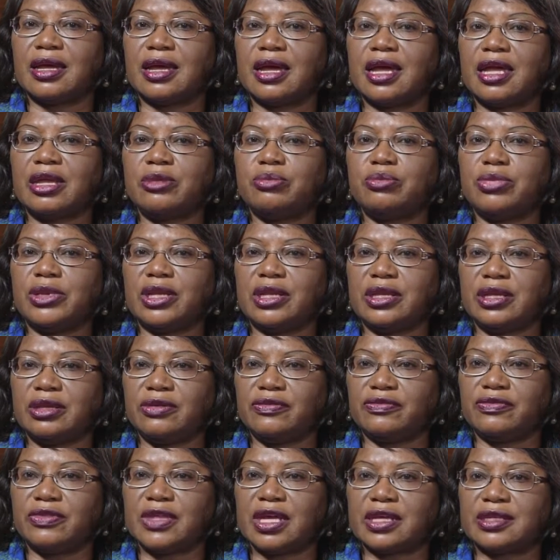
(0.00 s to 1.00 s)
I
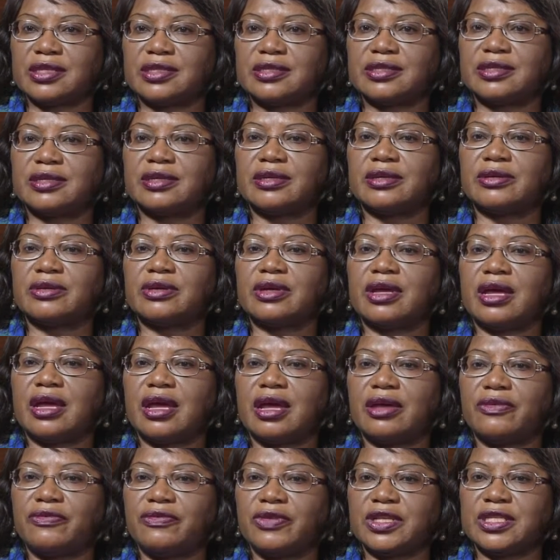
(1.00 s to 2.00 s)
believe that
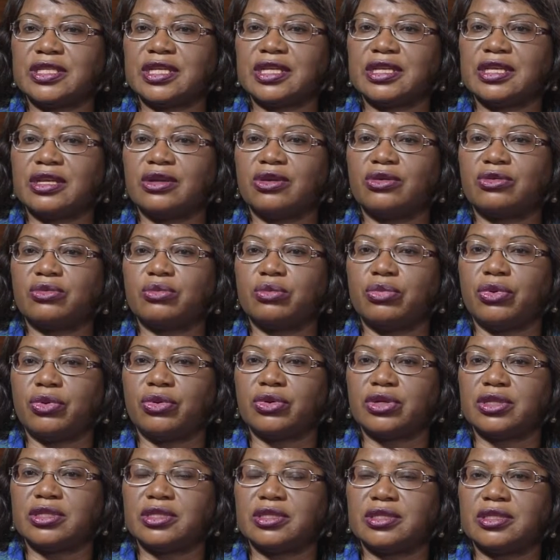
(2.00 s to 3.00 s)
AFI taking on
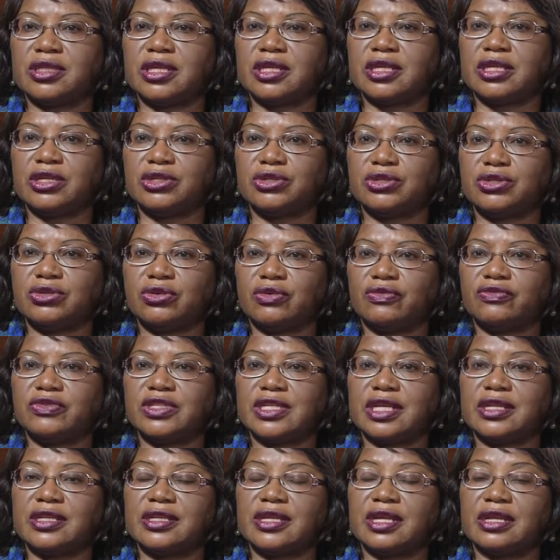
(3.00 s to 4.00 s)
board the issue of
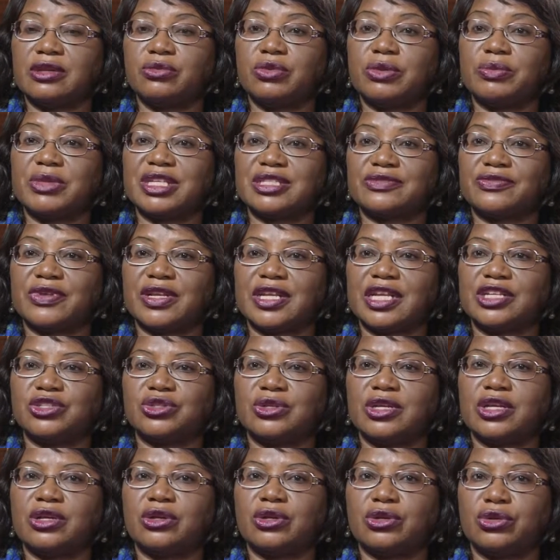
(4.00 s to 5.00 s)
gender and women's
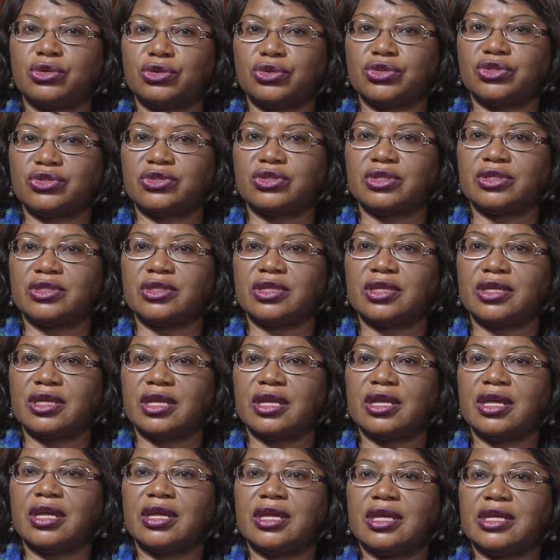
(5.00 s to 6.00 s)
financial inclusion
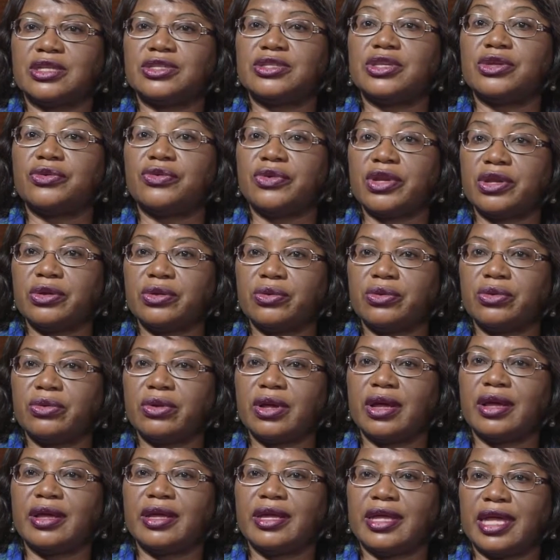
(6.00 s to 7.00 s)
is a real
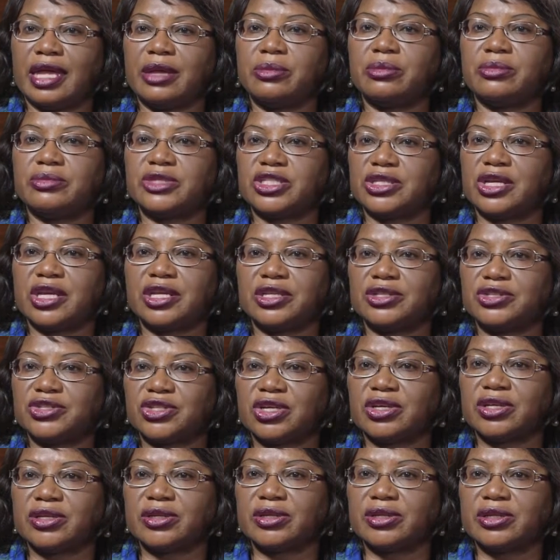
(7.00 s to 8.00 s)
game
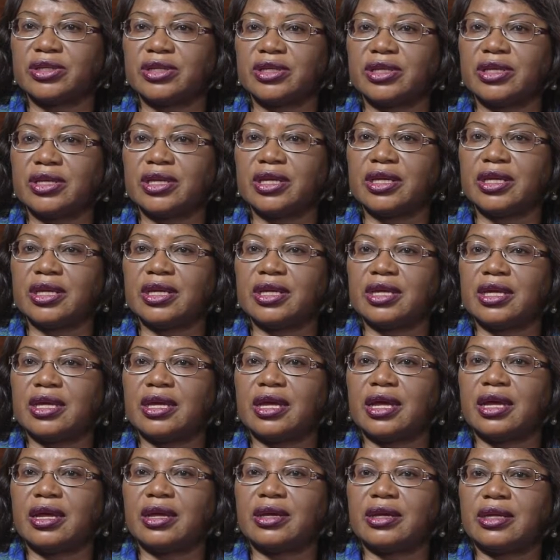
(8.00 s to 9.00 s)
changer.
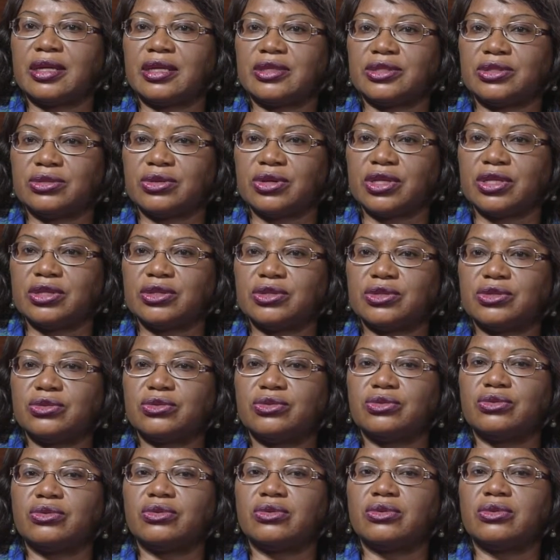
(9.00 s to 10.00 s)
It's going
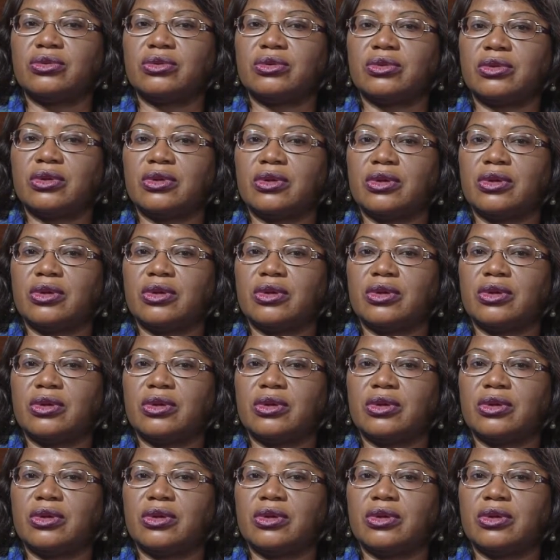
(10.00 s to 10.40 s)
to